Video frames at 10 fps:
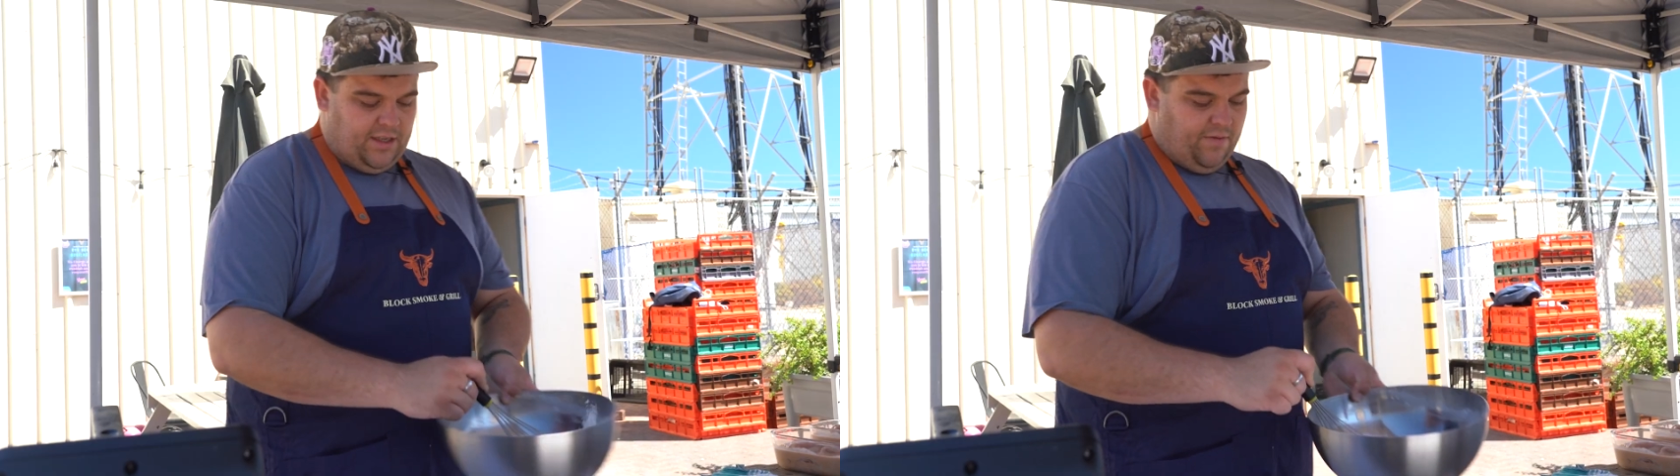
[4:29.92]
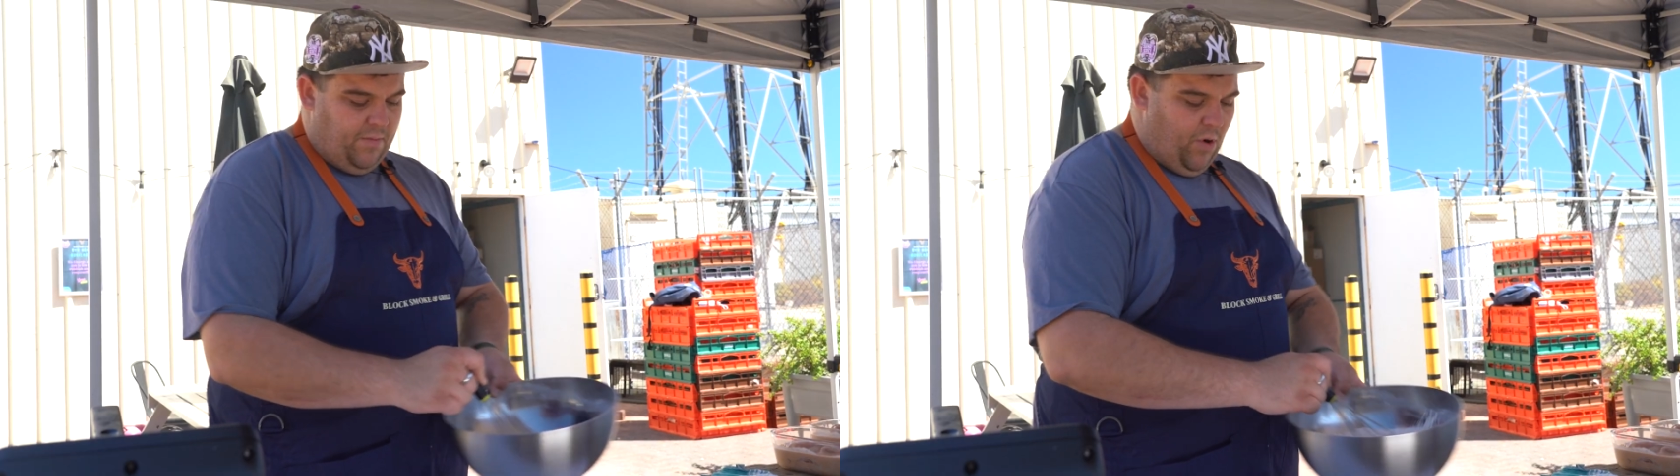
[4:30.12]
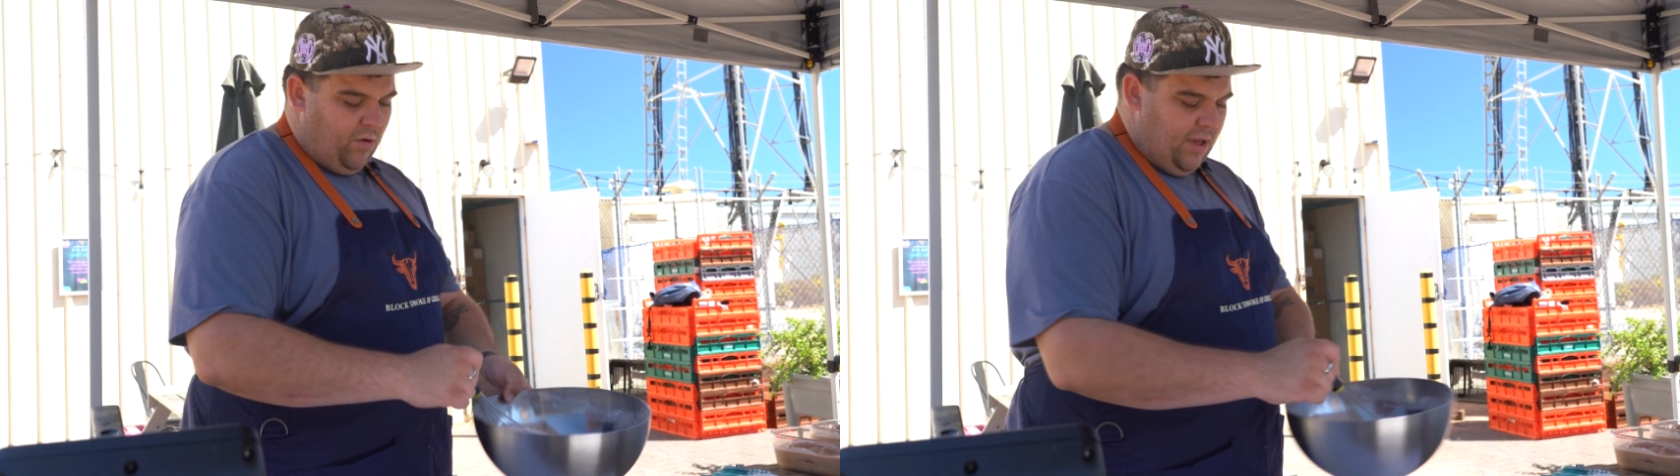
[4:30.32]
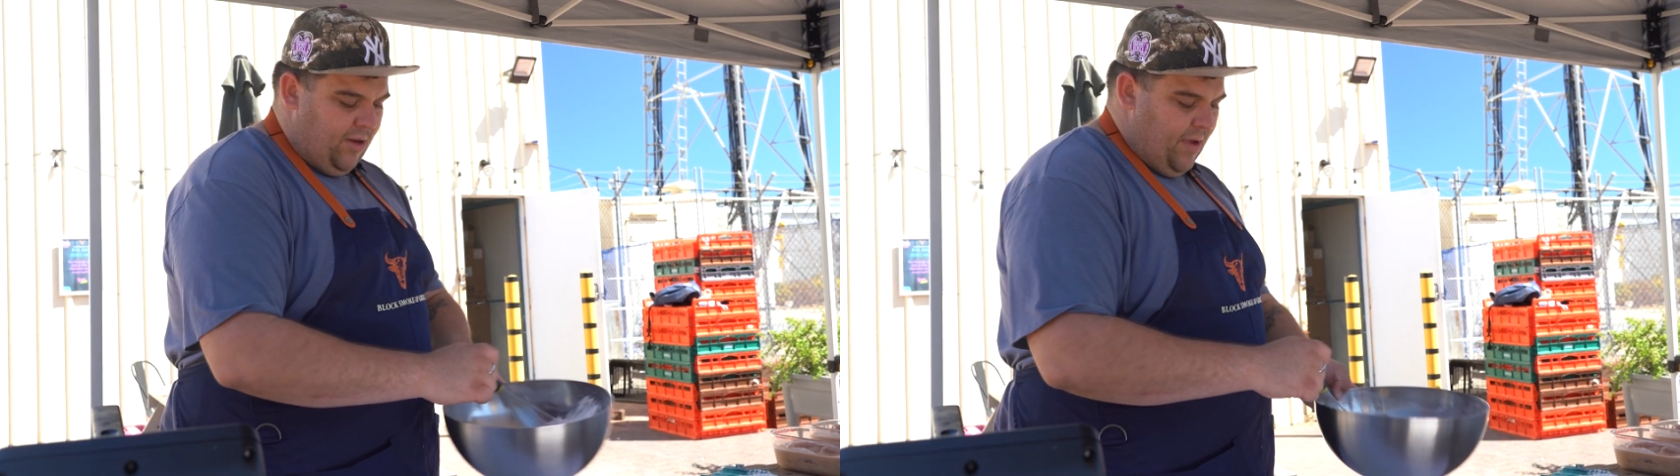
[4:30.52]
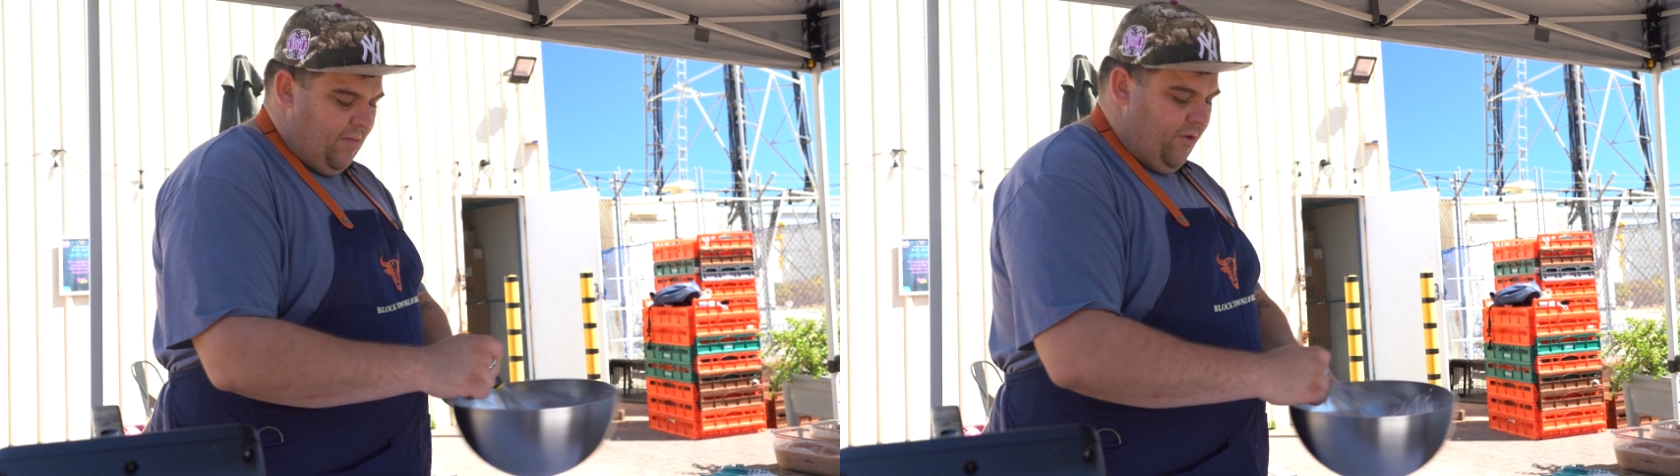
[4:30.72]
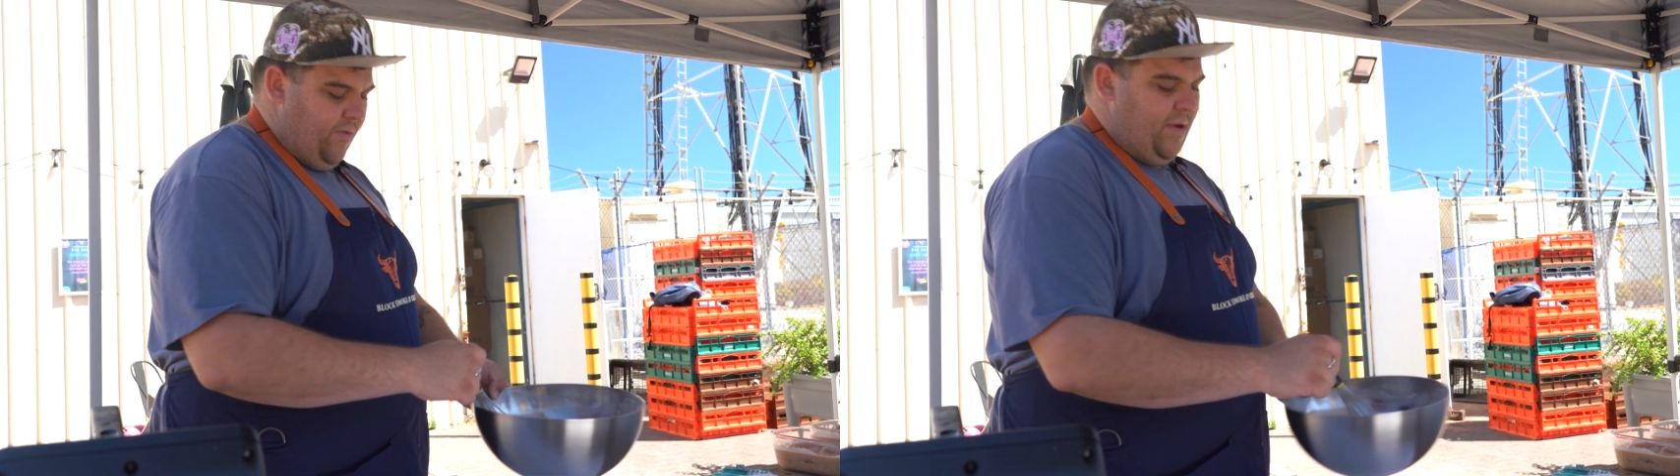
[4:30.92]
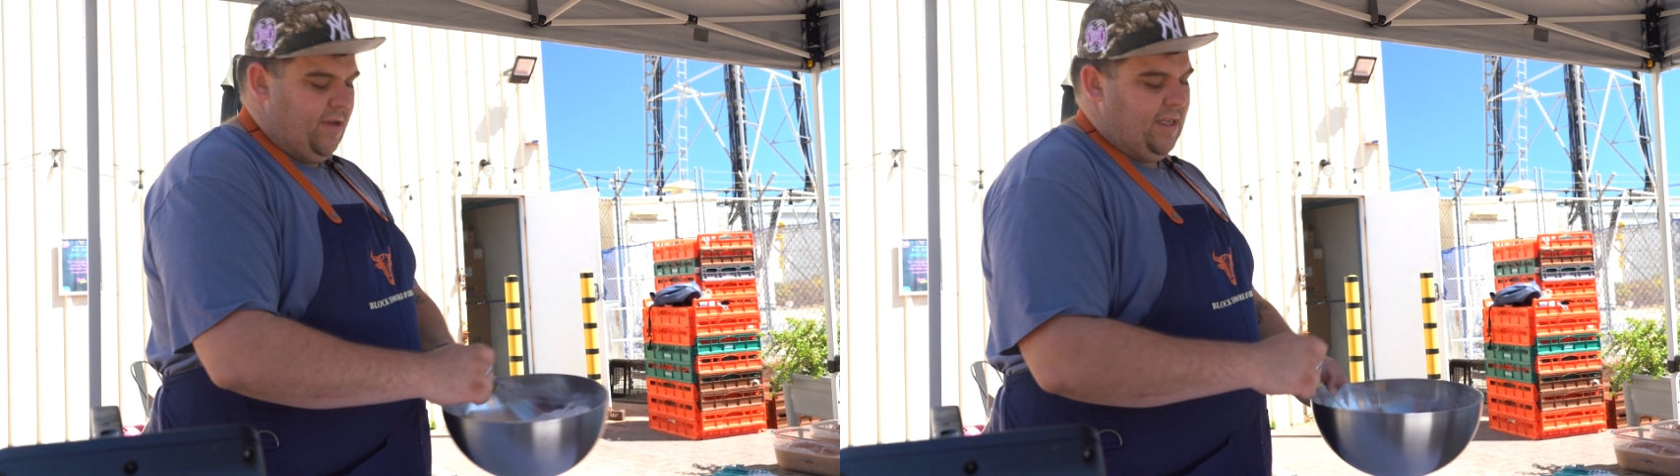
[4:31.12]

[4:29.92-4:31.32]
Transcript: just give the bowl a little bit of movement.